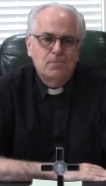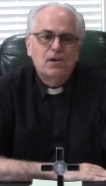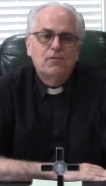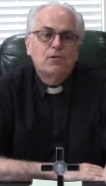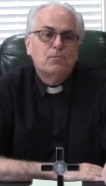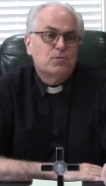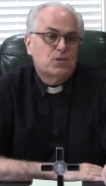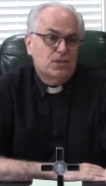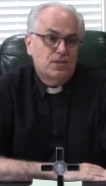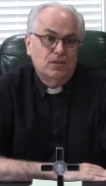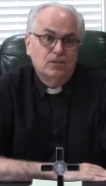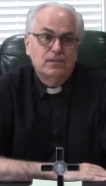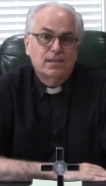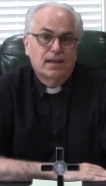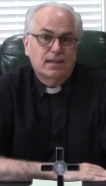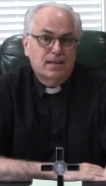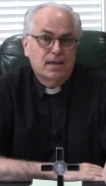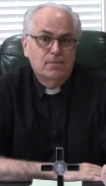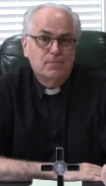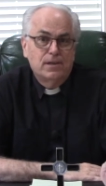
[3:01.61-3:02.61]
of them still
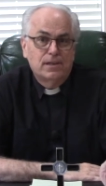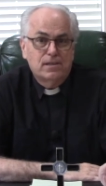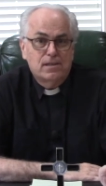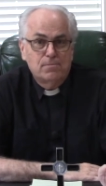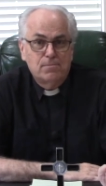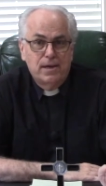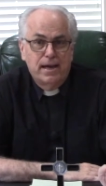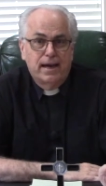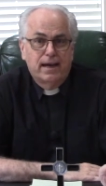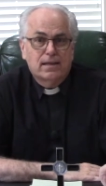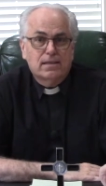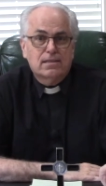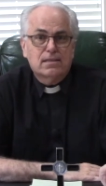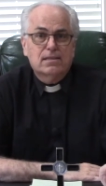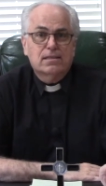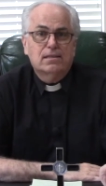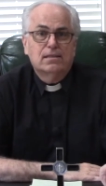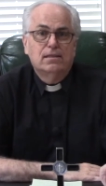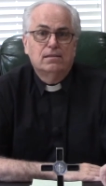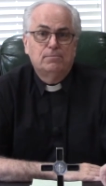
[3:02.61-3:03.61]
not coming to
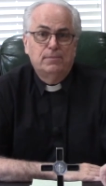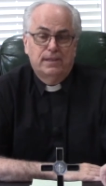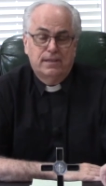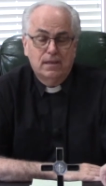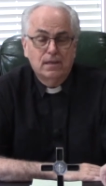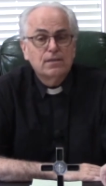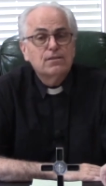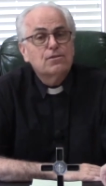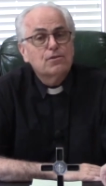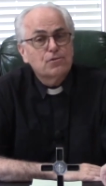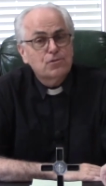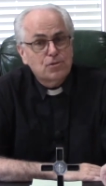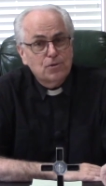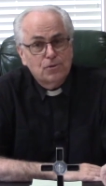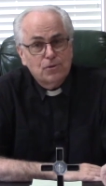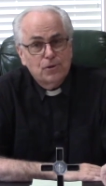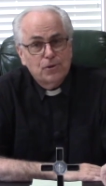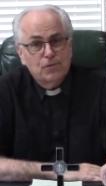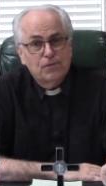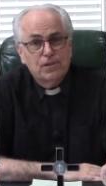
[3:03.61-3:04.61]
Mass because they're so
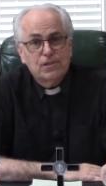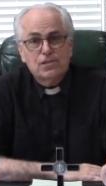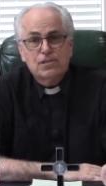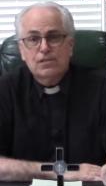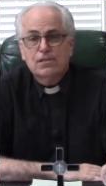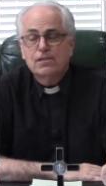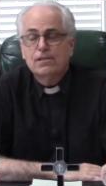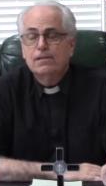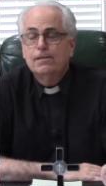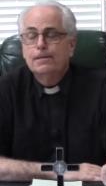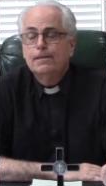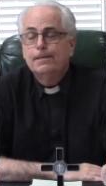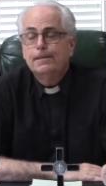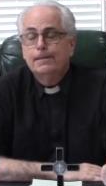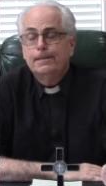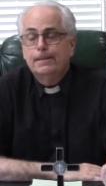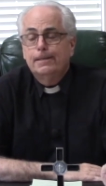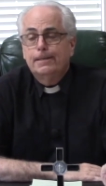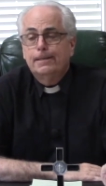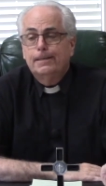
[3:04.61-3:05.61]
nervous.
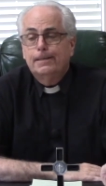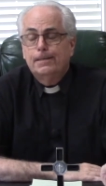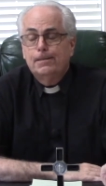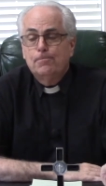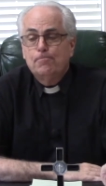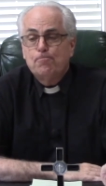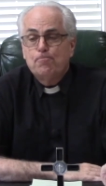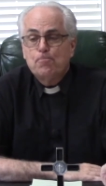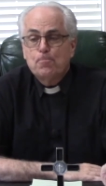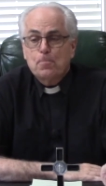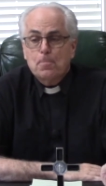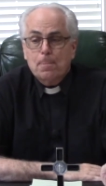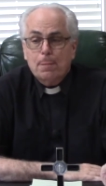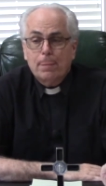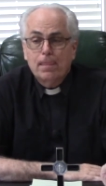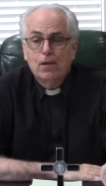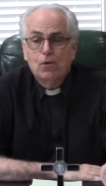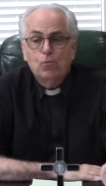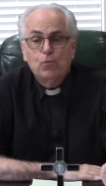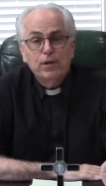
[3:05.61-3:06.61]
Um,
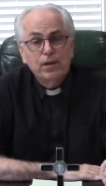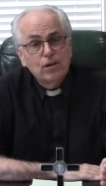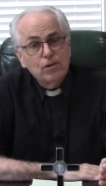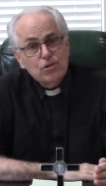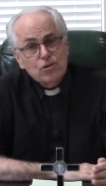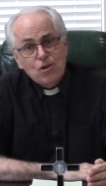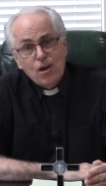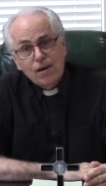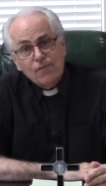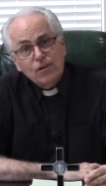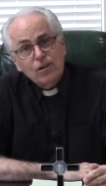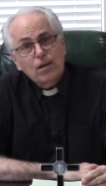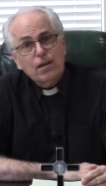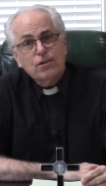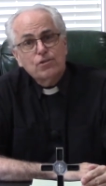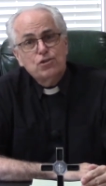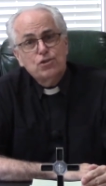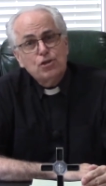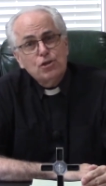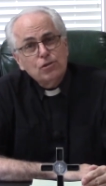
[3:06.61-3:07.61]
we also have a lot
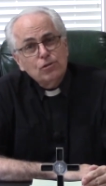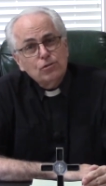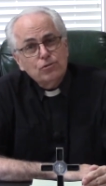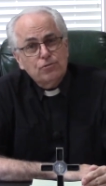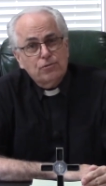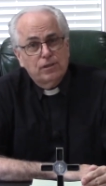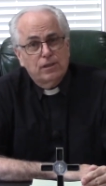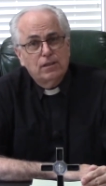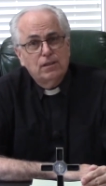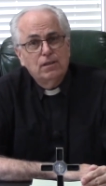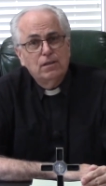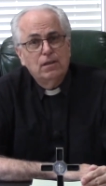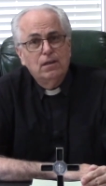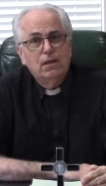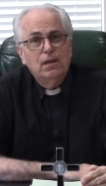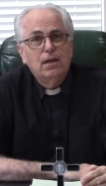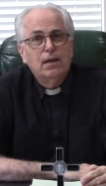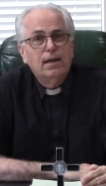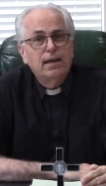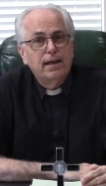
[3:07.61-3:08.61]
of children,
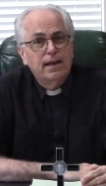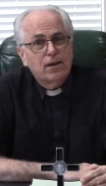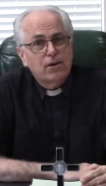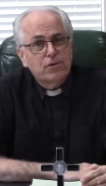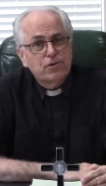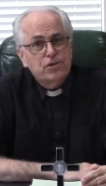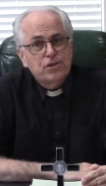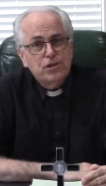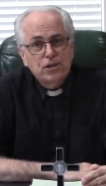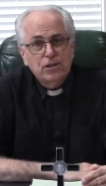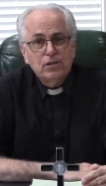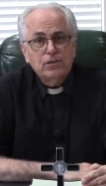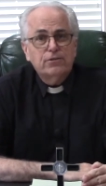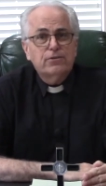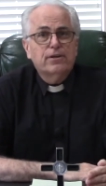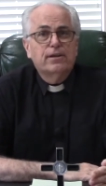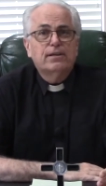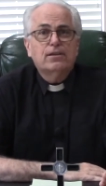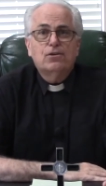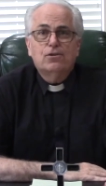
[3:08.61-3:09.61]
and our
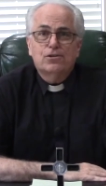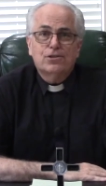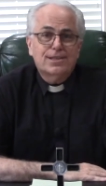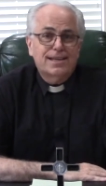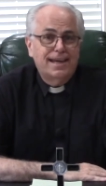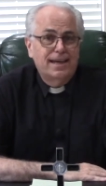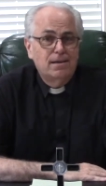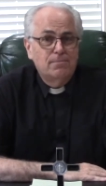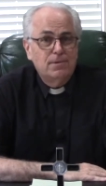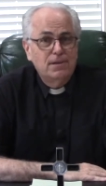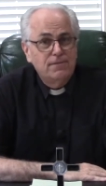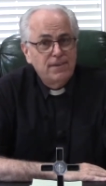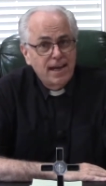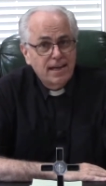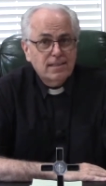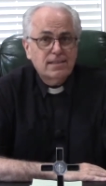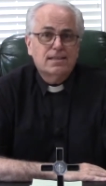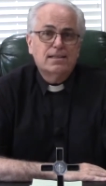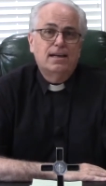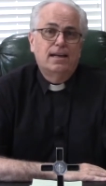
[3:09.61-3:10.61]
children, of course, can't be
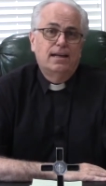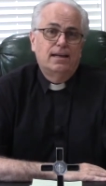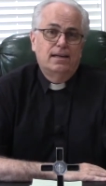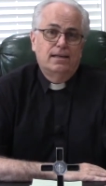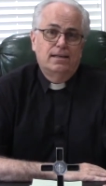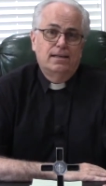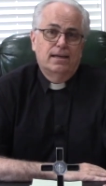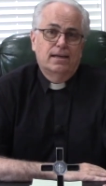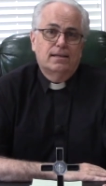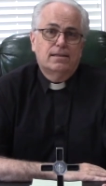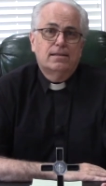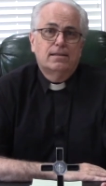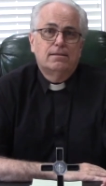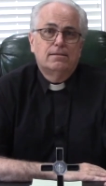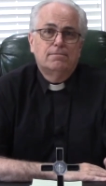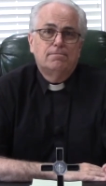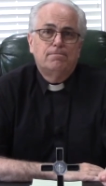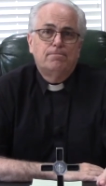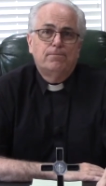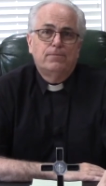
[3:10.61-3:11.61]
vaccinated yet.
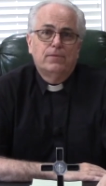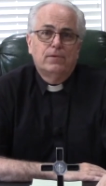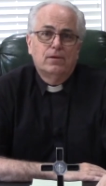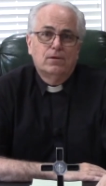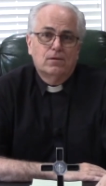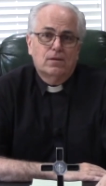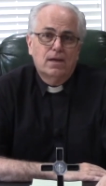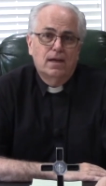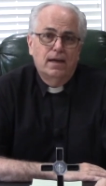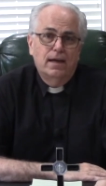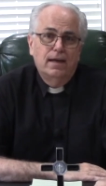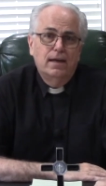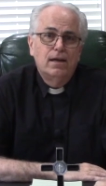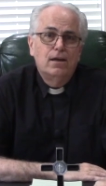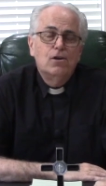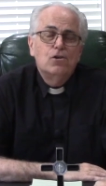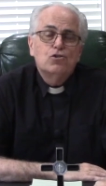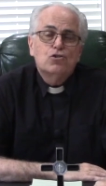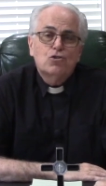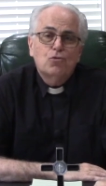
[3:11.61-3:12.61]
Okay?
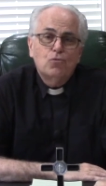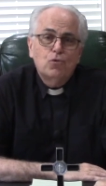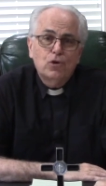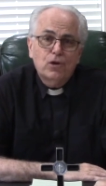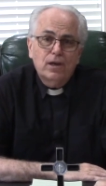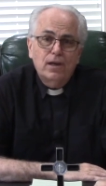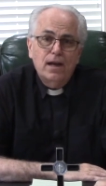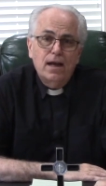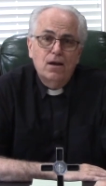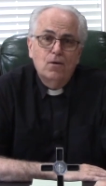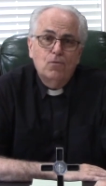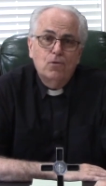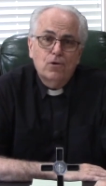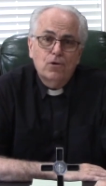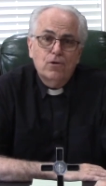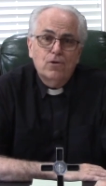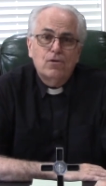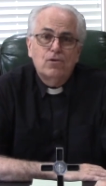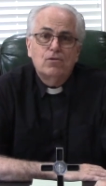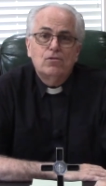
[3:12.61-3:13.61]
So we're, gonna,
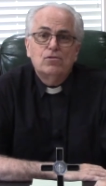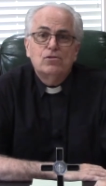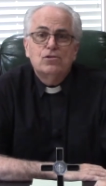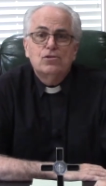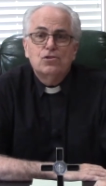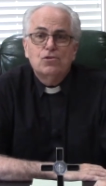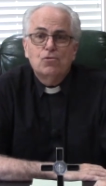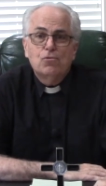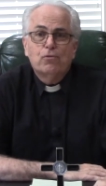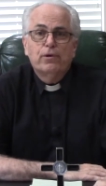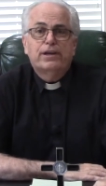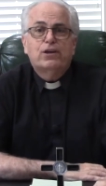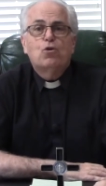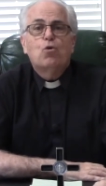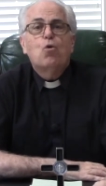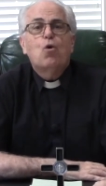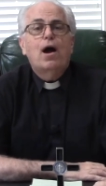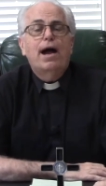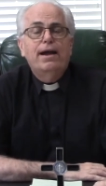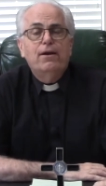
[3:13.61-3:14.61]
we're
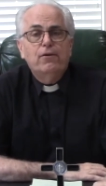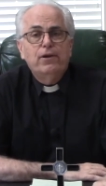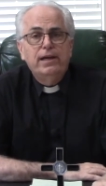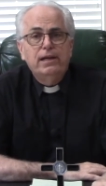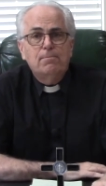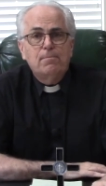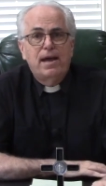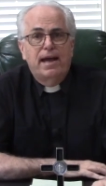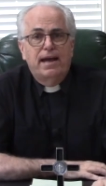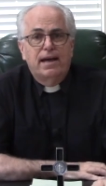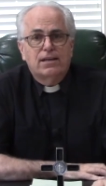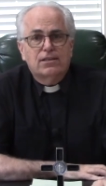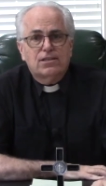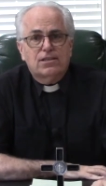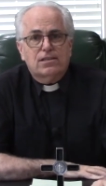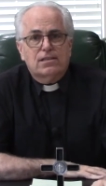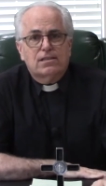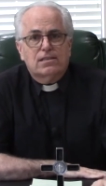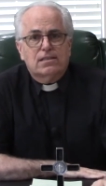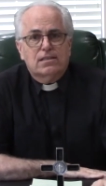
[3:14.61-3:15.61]
requiring
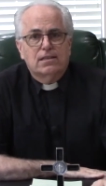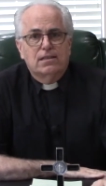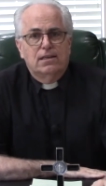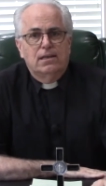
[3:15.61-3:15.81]
masks